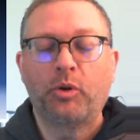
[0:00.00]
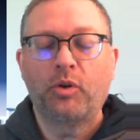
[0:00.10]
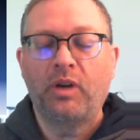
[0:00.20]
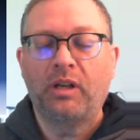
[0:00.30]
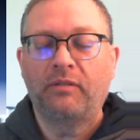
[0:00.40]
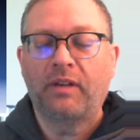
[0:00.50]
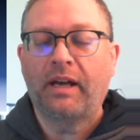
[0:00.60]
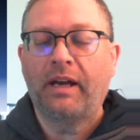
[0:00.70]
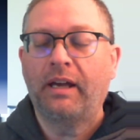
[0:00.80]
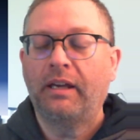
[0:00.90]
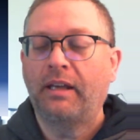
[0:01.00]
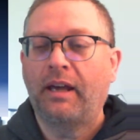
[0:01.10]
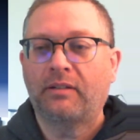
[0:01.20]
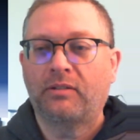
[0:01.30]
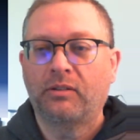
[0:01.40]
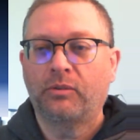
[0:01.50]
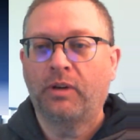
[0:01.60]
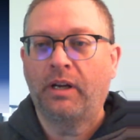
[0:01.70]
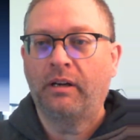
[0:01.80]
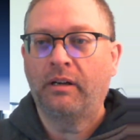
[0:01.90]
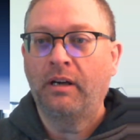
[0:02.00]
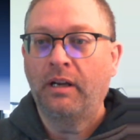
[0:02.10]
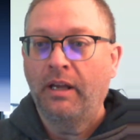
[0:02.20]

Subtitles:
creative guy, excellent writer.